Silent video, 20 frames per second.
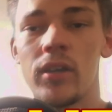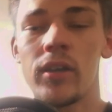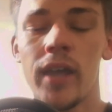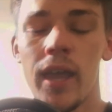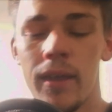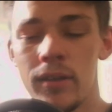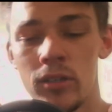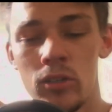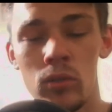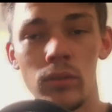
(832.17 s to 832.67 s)

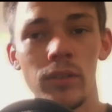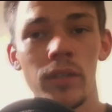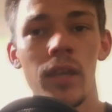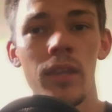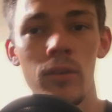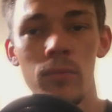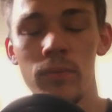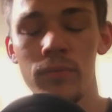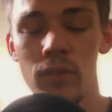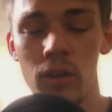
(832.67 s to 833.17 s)
Okay, cool.
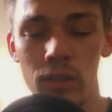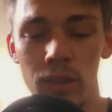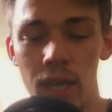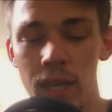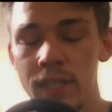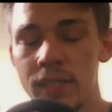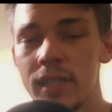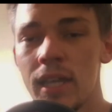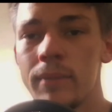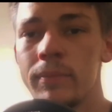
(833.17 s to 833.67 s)
Now that we've got
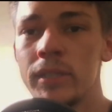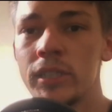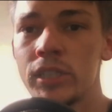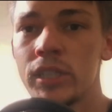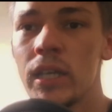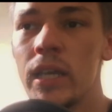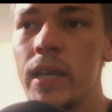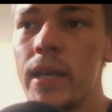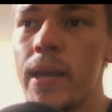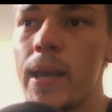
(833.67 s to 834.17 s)
that
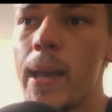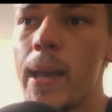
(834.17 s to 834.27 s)
established,